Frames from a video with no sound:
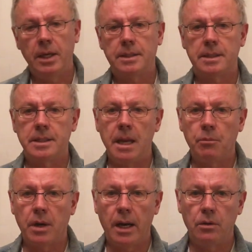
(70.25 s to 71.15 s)
he's the
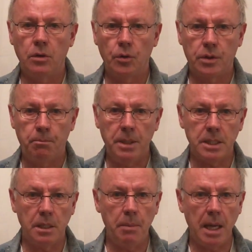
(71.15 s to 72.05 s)
same guy who wrote The Pit and the